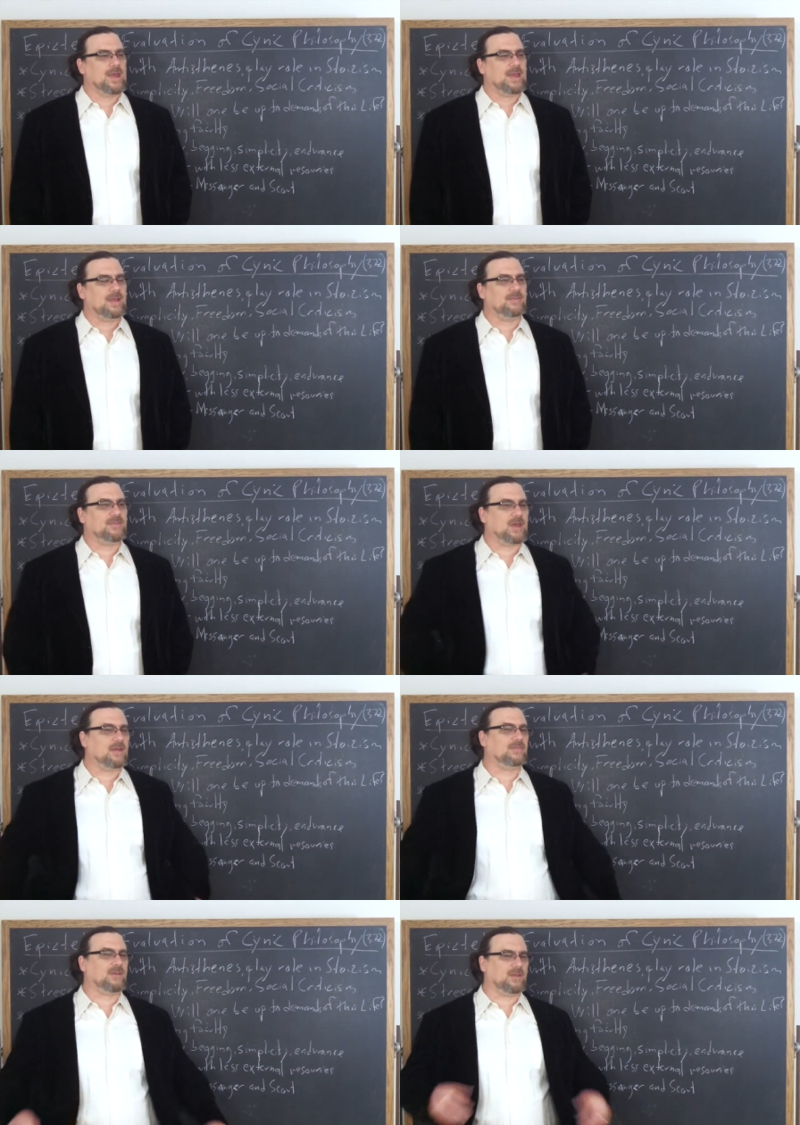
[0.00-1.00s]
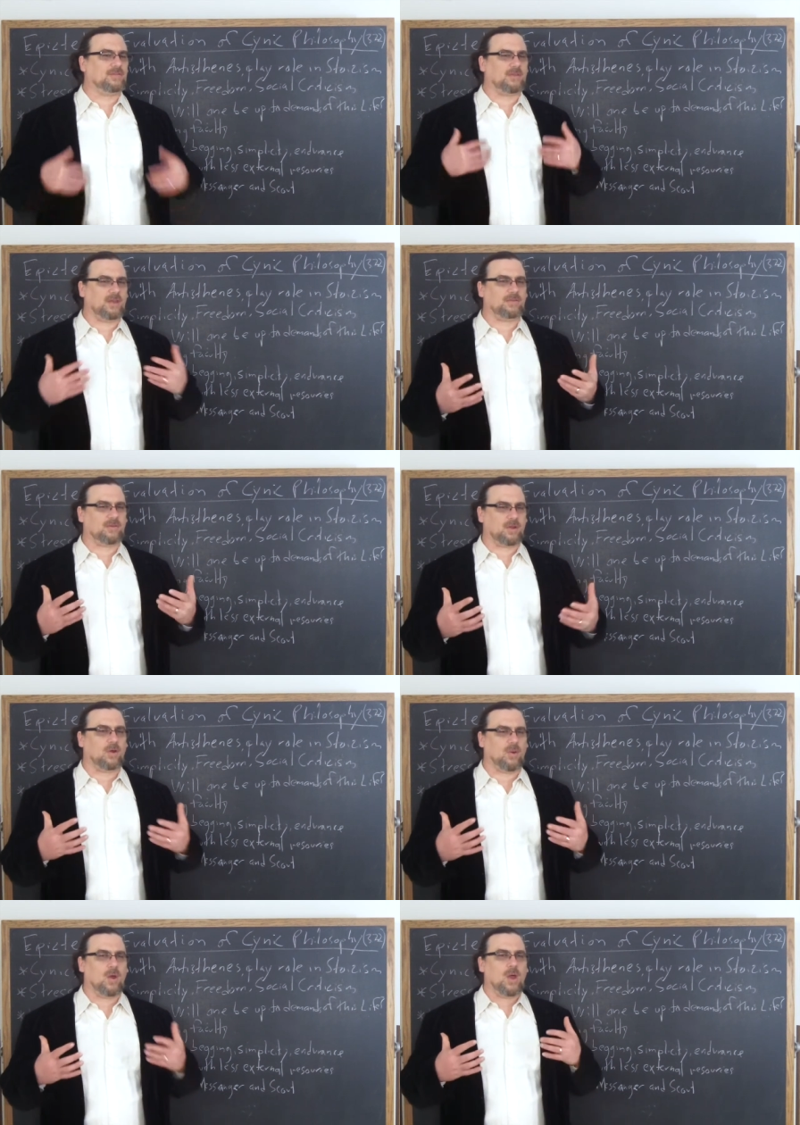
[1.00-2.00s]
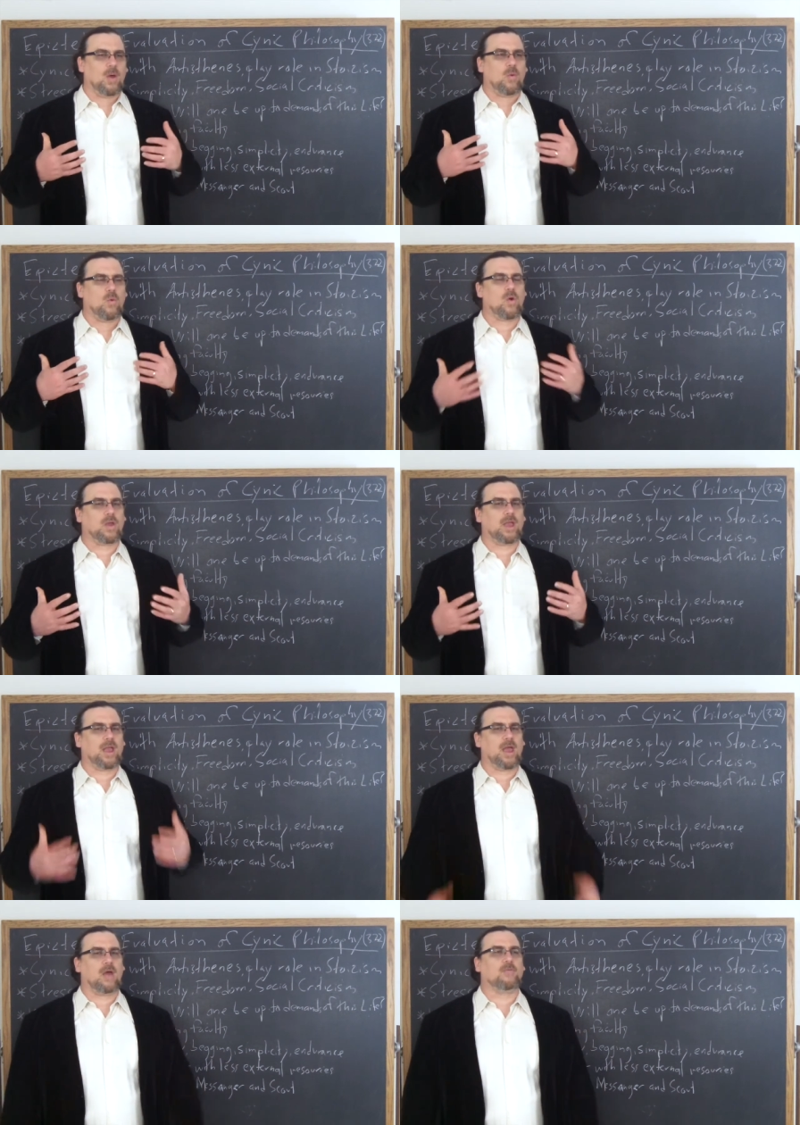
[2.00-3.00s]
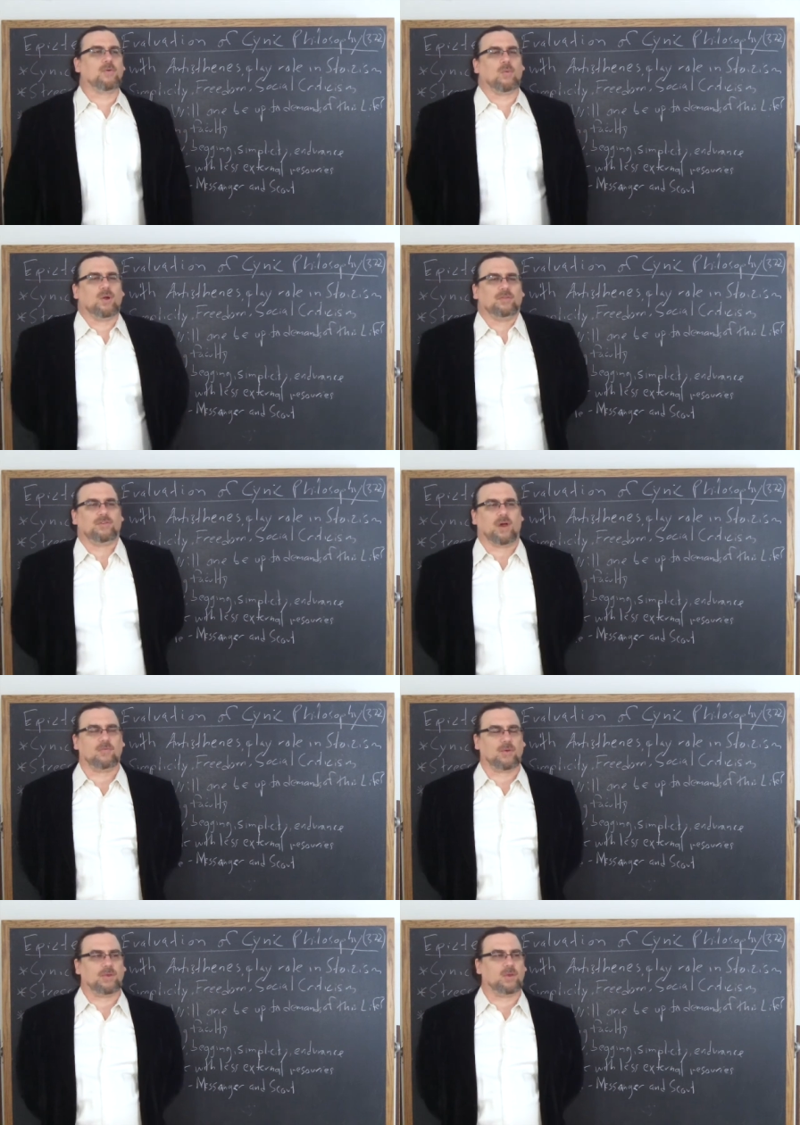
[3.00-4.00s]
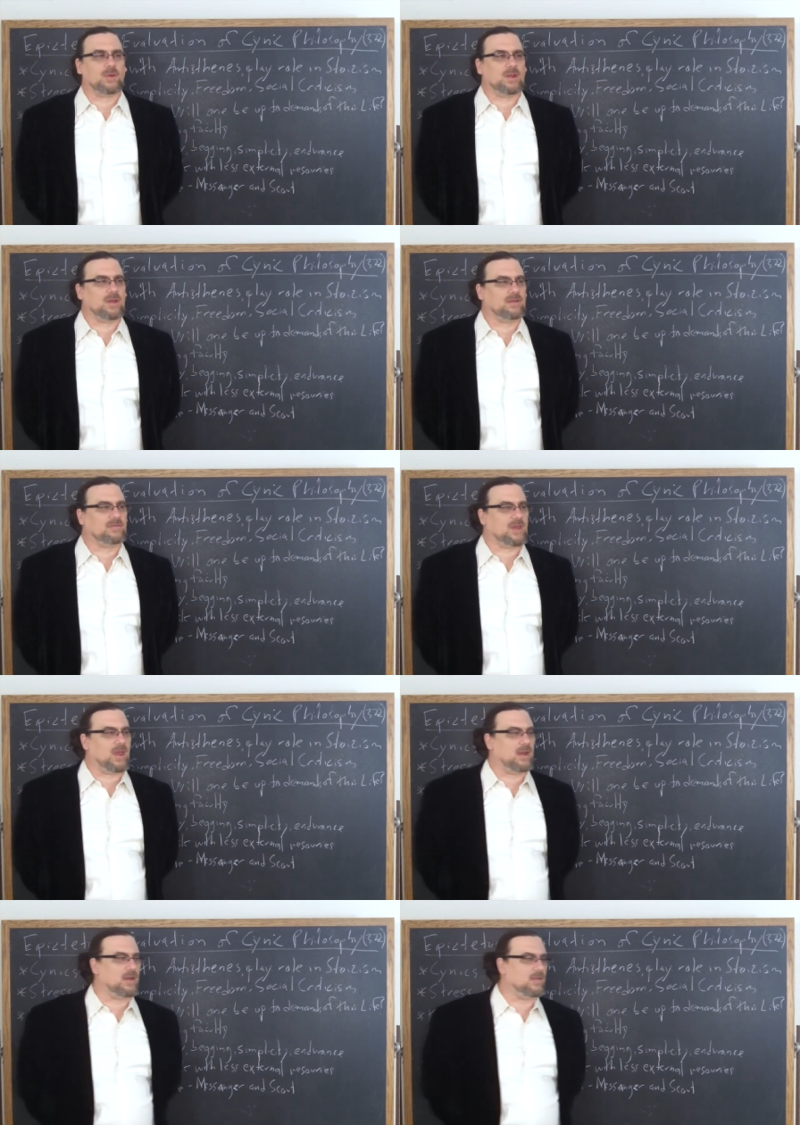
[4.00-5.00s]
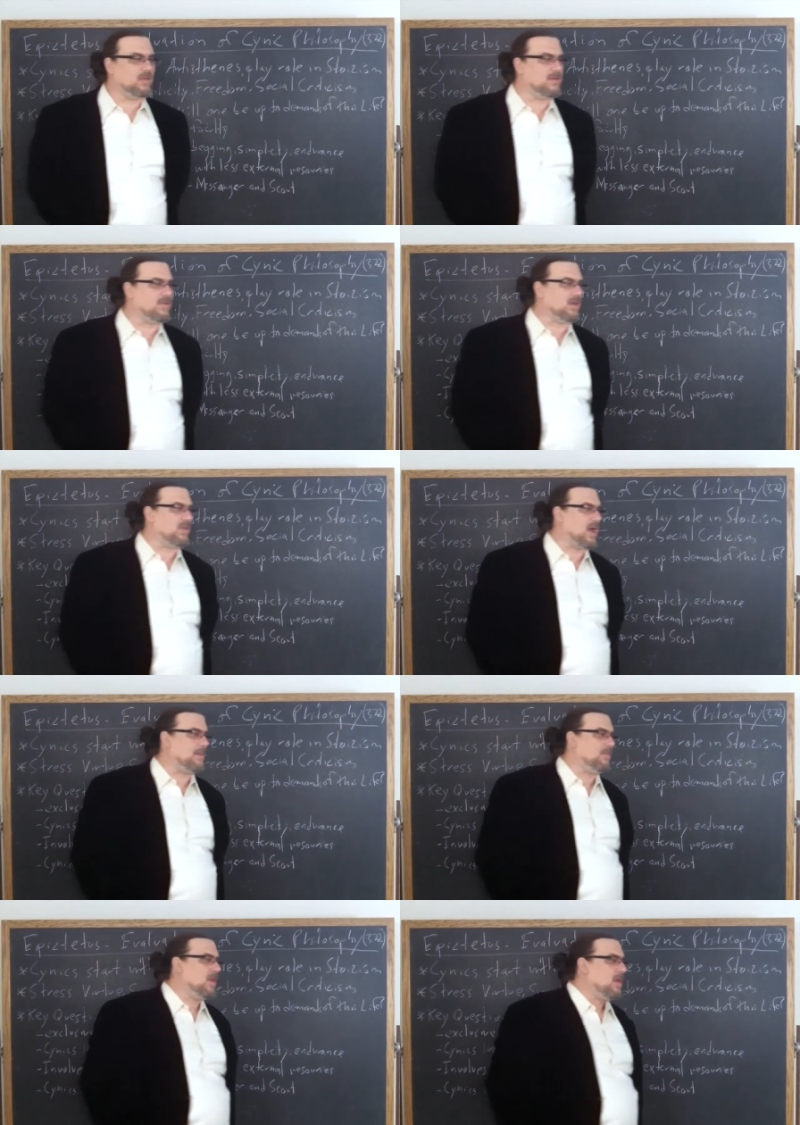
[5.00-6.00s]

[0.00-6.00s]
Instead, it's, it's, it's you know, working out for oneself what the good is and, and living that.